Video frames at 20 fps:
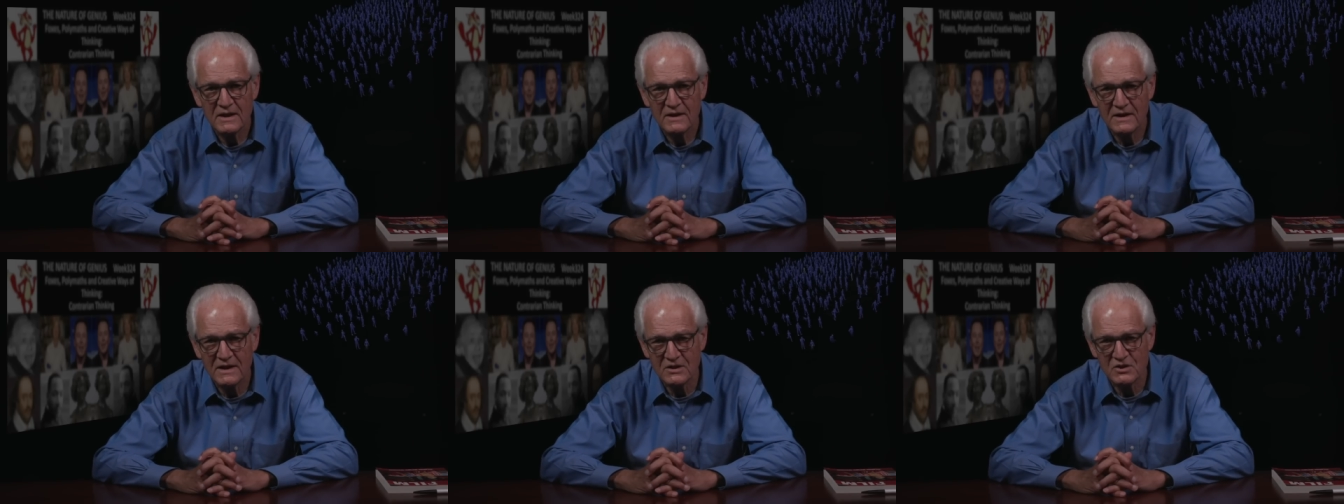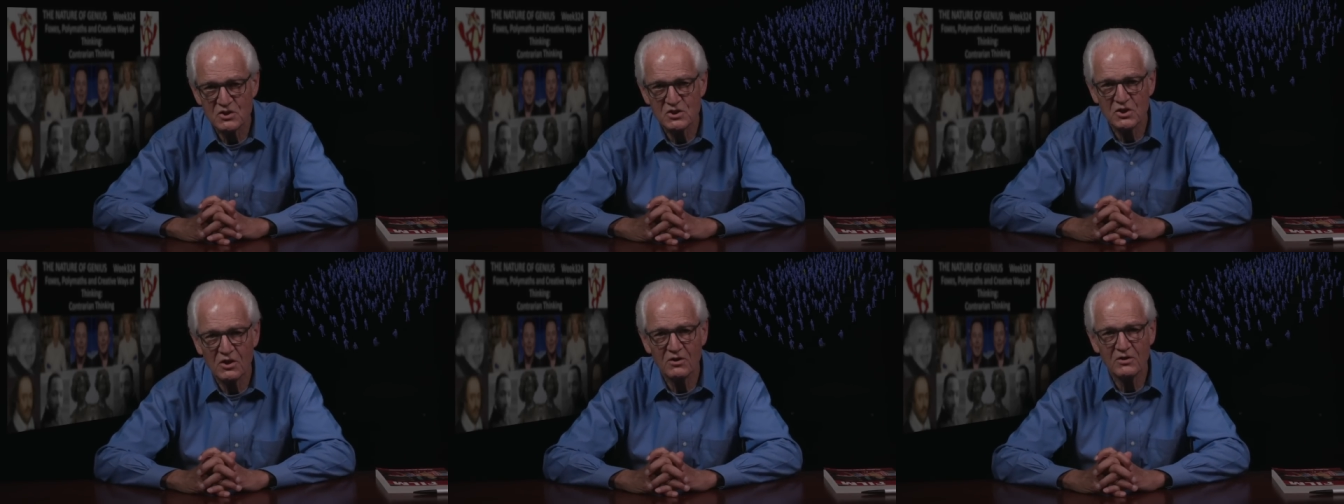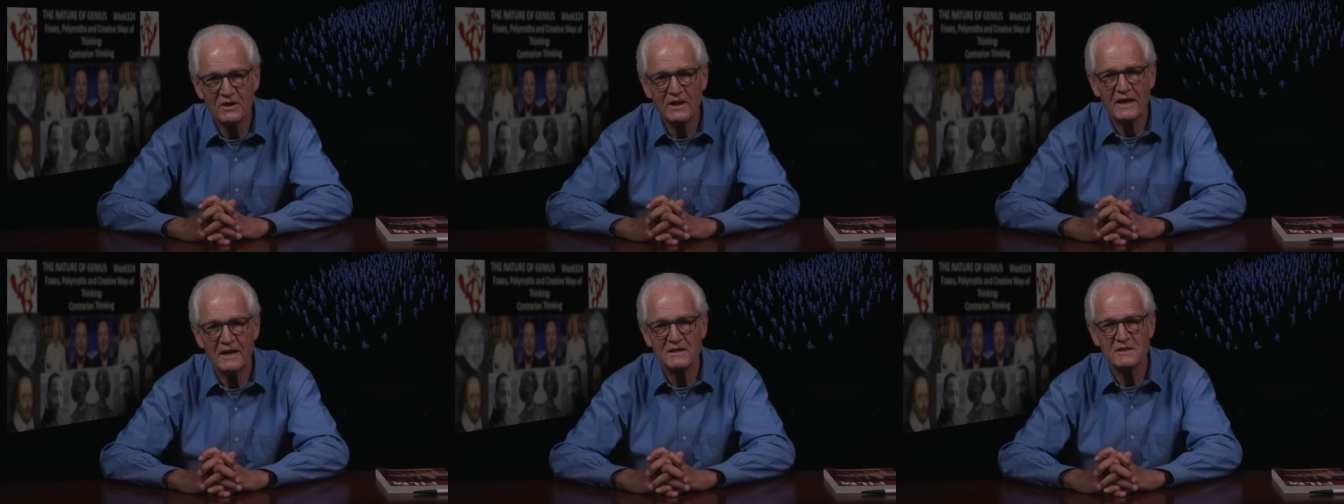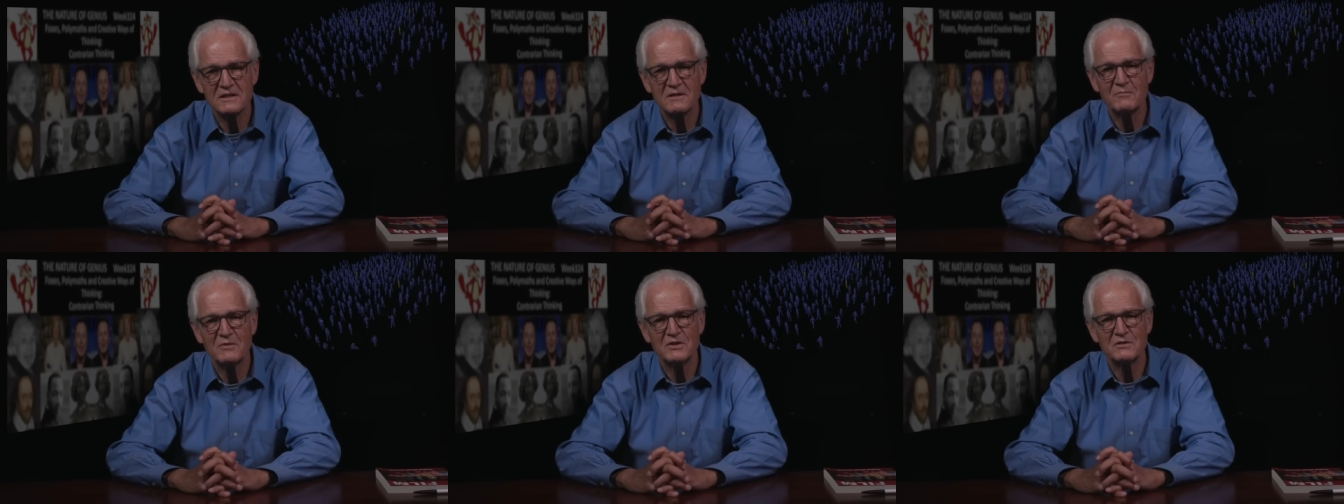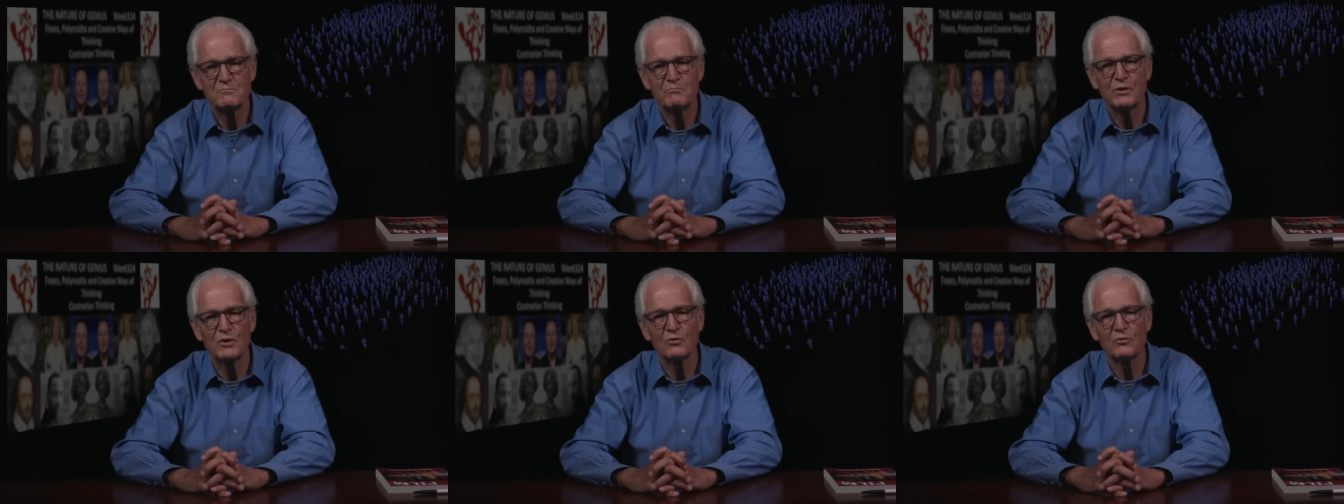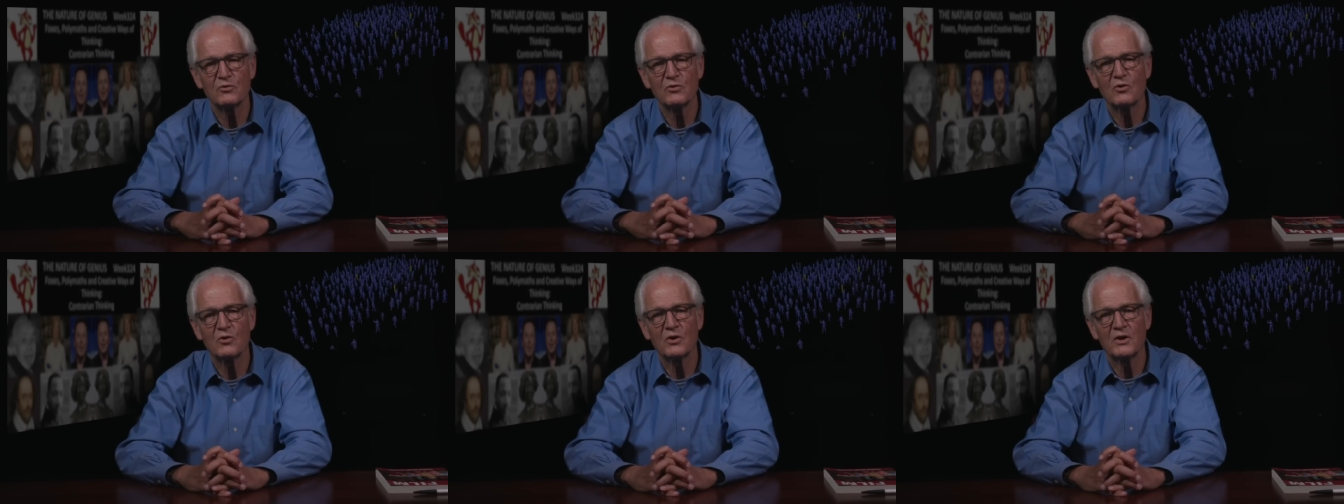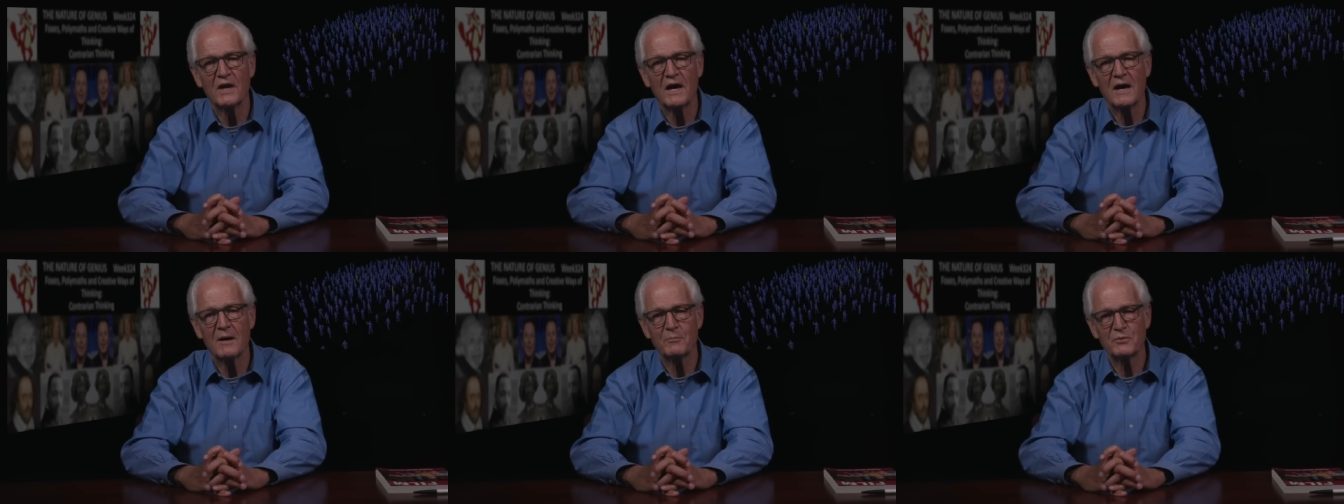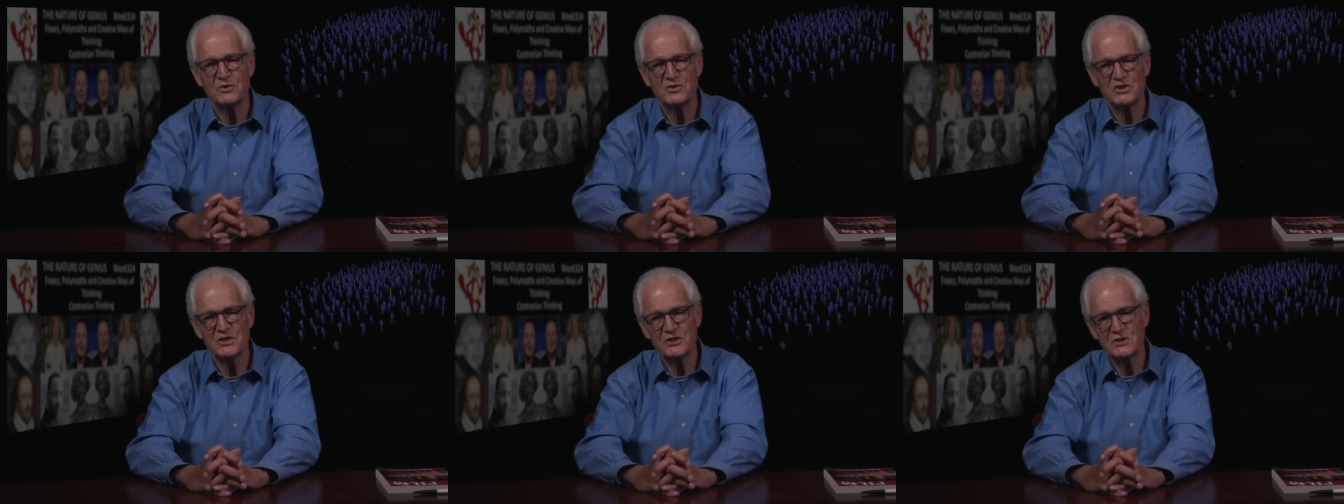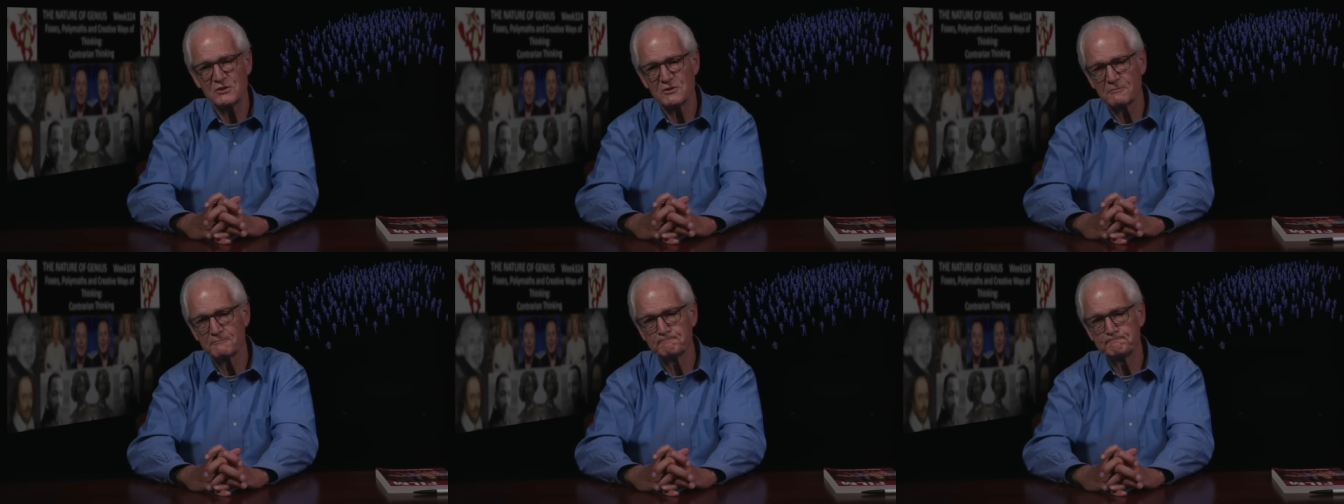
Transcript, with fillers: that sarcasm is built on opposites?